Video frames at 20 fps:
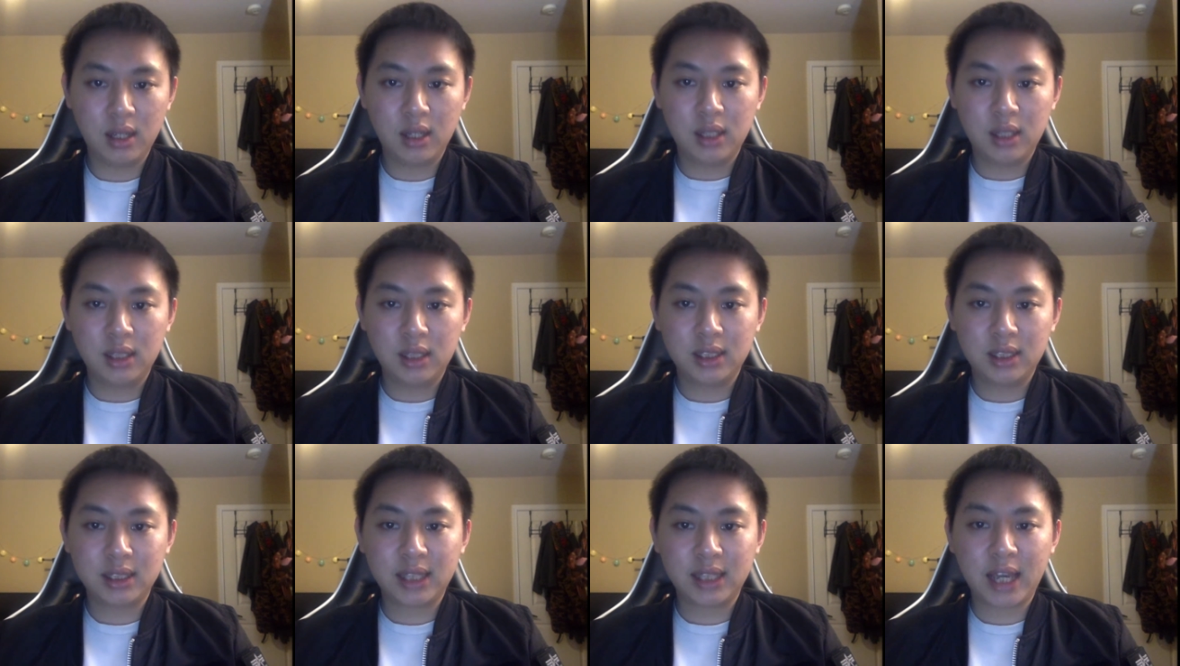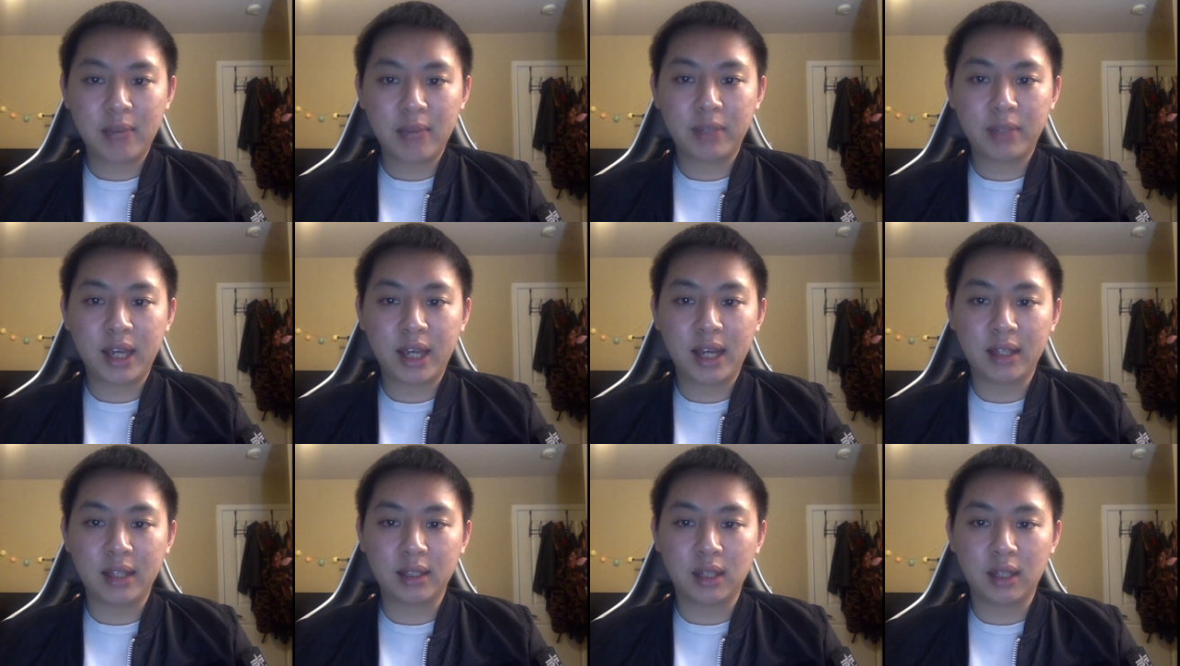This game
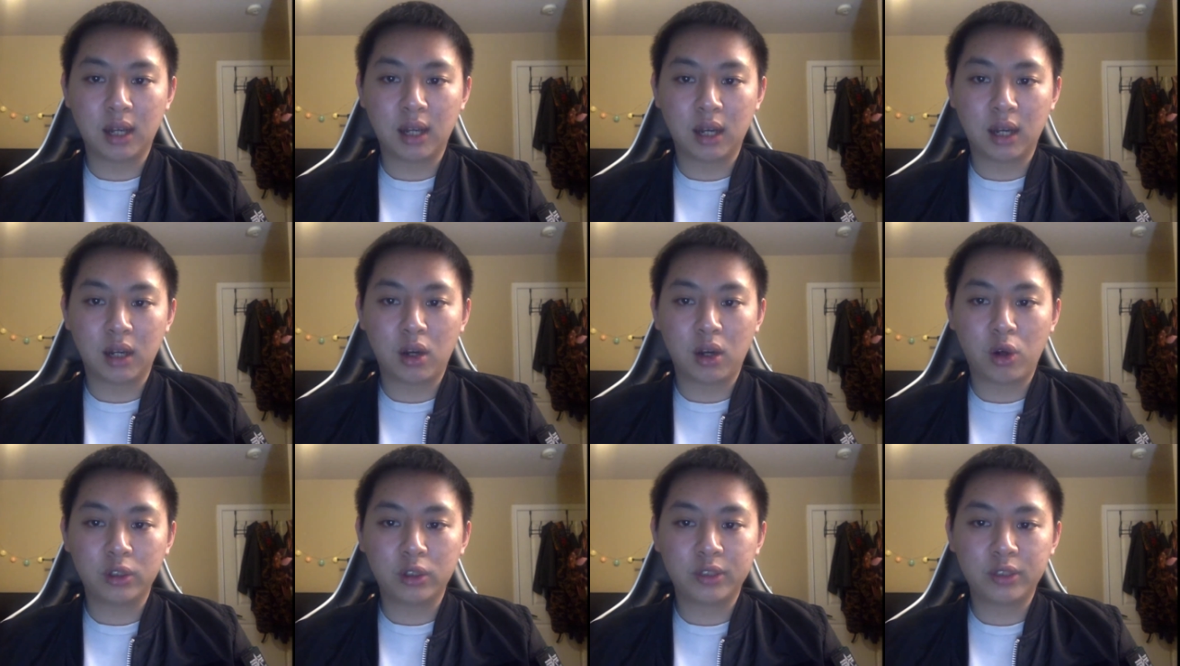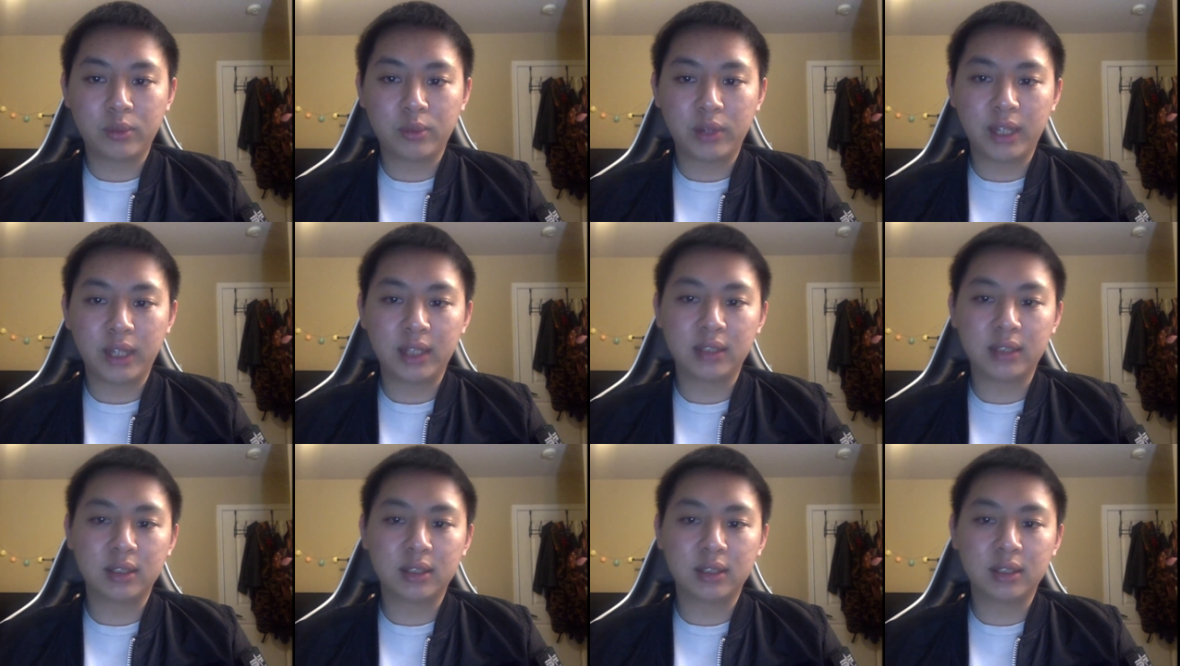can cultivate